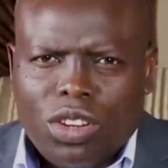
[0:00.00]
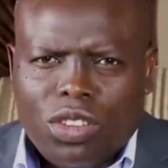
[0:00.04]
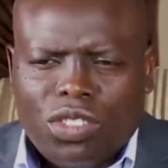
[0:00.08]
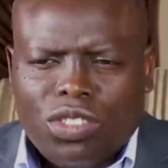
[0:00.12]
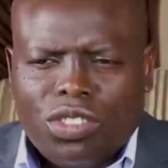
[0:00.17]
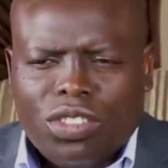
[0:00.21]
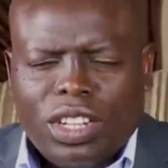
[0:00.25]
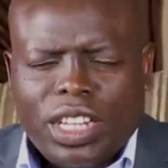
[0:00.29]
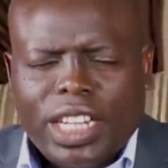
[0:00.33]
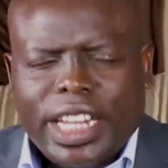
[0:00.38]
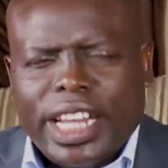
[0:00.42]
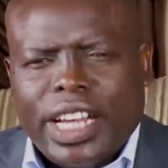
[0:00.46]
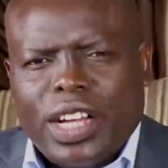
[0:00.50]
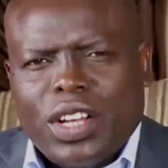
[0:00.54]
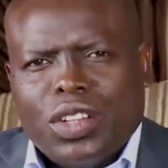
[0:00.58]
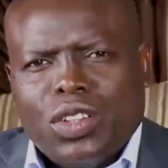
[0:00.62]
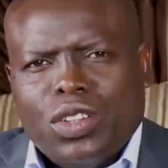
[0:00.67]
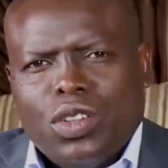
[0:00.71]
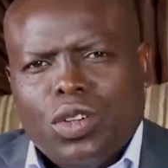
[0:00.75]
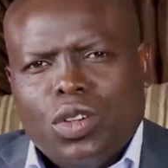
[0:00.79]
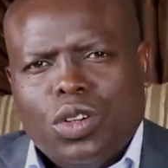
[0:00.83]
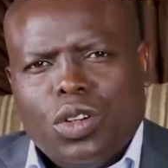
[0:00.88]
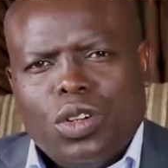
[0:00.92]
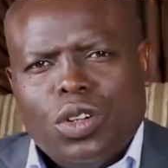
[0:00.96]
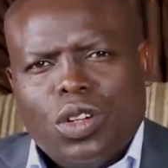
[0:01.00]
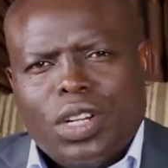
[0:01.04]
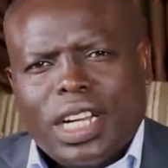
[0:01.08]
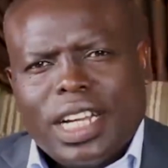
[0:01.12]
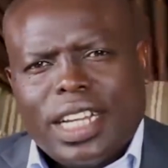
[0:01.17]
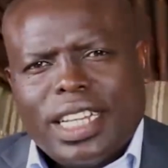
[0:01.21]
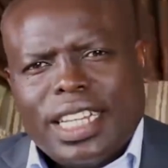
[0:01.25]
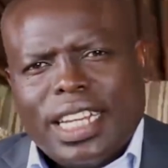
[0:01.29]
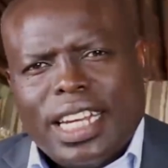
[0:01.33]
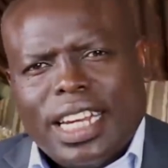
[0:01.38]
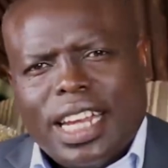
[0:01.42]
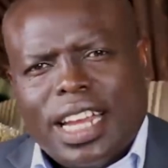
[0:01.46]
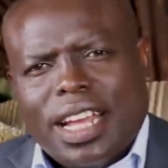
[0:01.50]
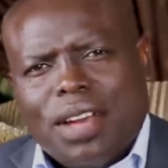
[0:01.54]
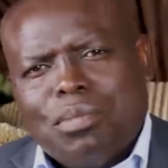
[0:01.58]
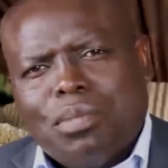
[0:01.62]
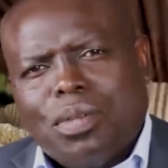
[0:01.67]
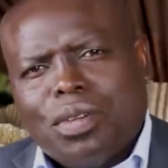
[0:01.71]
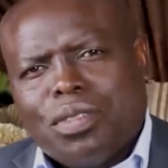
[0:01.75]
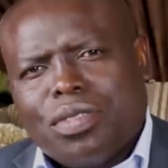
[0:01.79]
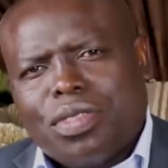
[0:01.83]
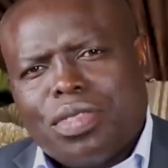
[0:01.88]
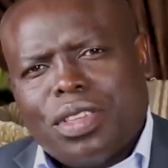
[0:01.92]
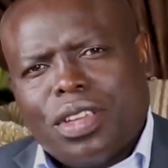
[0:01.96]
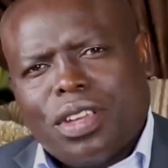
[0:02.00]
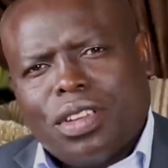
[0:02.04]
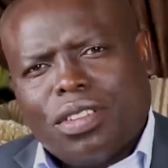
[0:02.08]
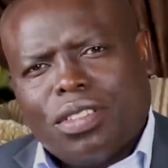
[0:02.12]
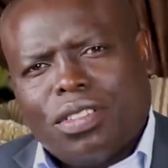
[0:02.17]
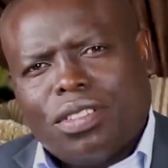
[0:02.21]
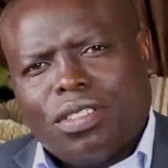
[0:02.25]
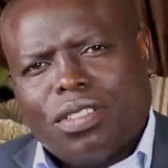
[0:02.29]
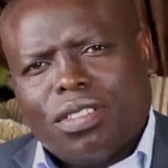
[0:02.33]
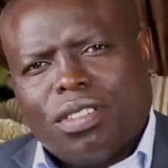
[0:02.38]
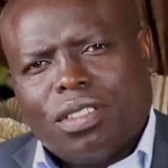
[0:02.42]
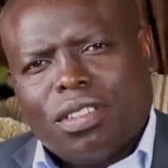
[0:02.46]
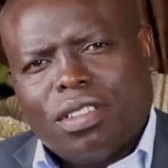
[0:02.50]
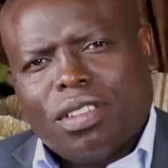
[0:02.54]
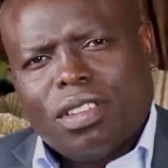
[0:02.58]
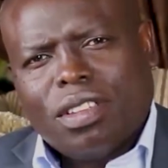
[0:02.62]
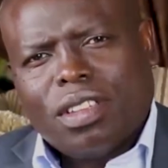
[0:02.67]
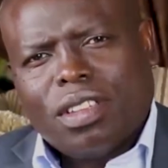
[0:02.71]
you sit down, you look at a number of things.